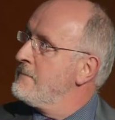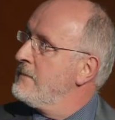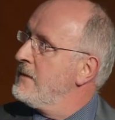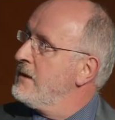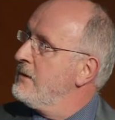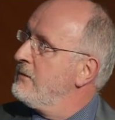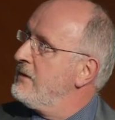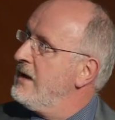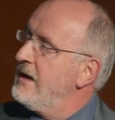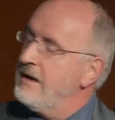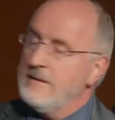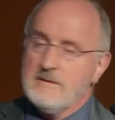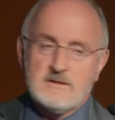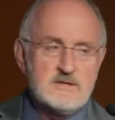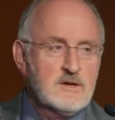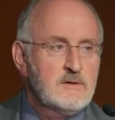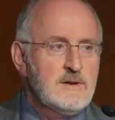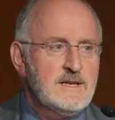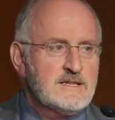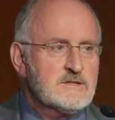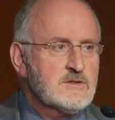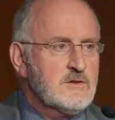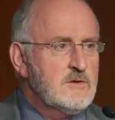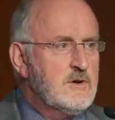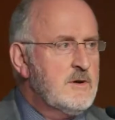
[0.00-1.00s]
Okay, so
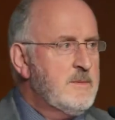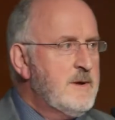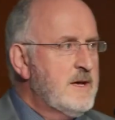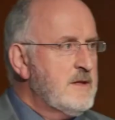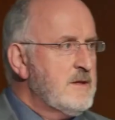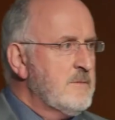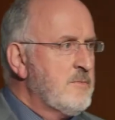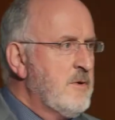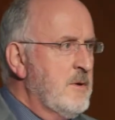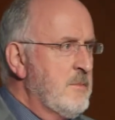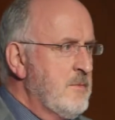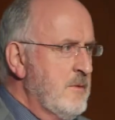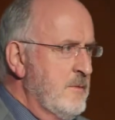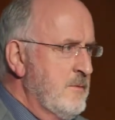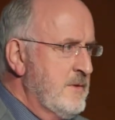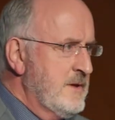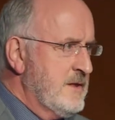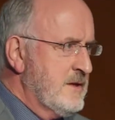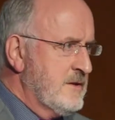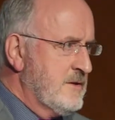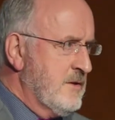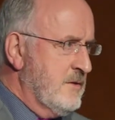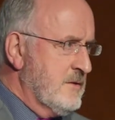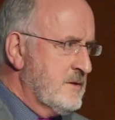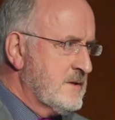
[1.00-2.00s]
let's talk about the problem with
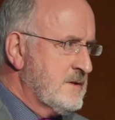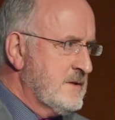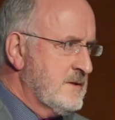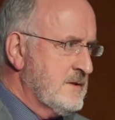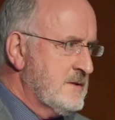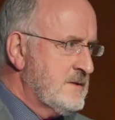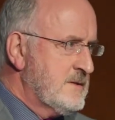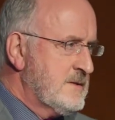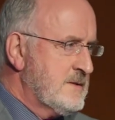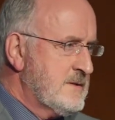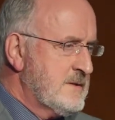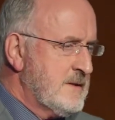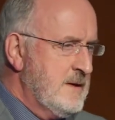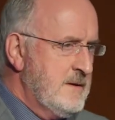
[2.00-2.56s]
the doctors.